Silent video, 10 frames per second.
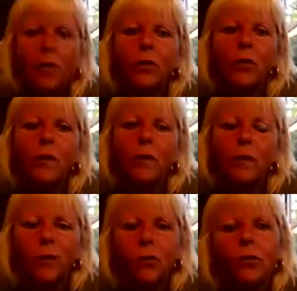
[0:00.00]
yeah, I'll
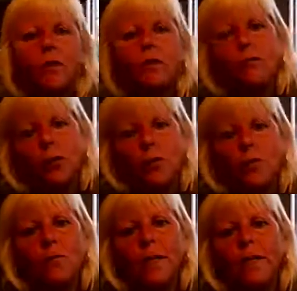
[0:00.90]
call in for a coffee,
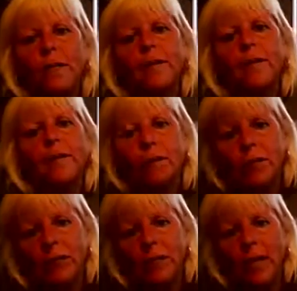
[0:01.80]
and then there's another
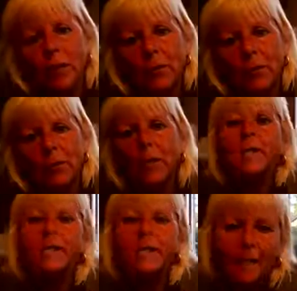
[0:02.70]
hour of them, and they
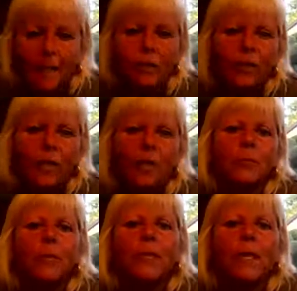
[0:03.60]
say, yeah, okay, I'm going to
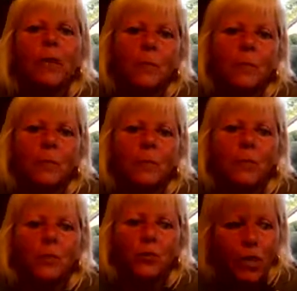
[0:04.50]
get on with the dog.
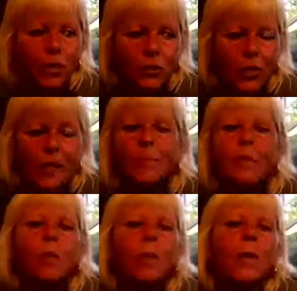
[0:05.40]
So I am
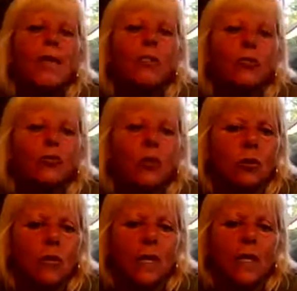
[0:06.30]
quite strong
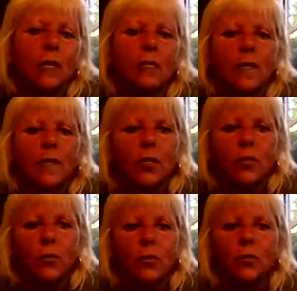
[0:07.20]
now. You
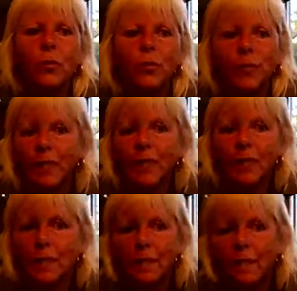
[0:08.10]
know, the one thing
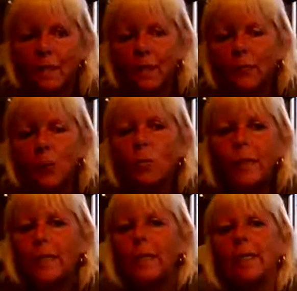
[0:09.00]
is, and you've no
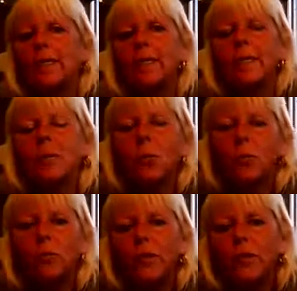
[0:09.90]
weekends
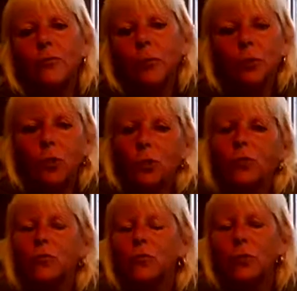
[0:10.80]
anymore. When you've got
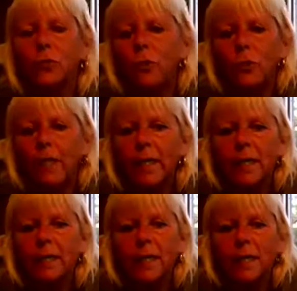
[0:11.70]
dogs, you've got no
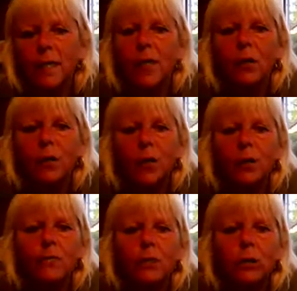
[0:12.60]
weekends. I quite
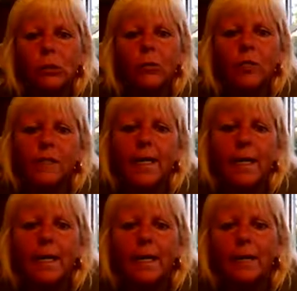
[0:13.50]
often lose the
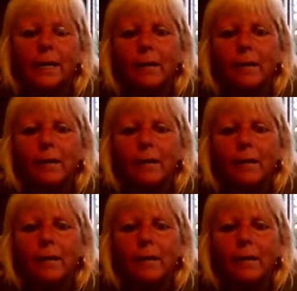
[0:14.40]
day